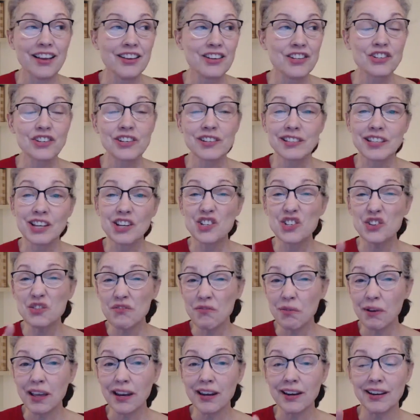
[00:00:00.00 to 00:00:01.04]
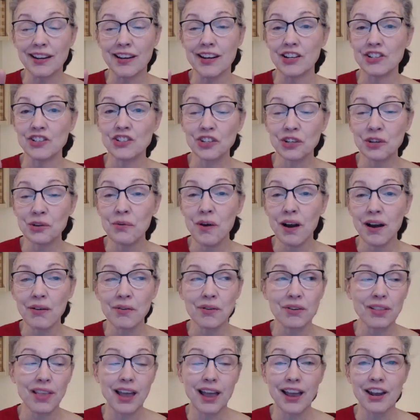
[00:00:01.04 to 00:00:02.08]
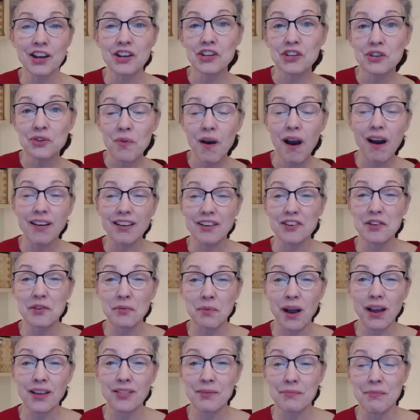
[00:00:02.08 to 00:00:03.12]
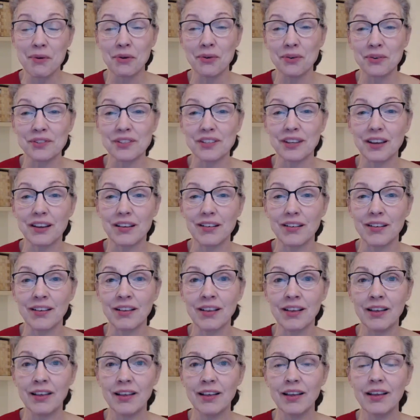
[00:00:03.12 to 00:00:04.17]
She said, "You've waited in a 2-hour line. You are going to ride the motorcycle."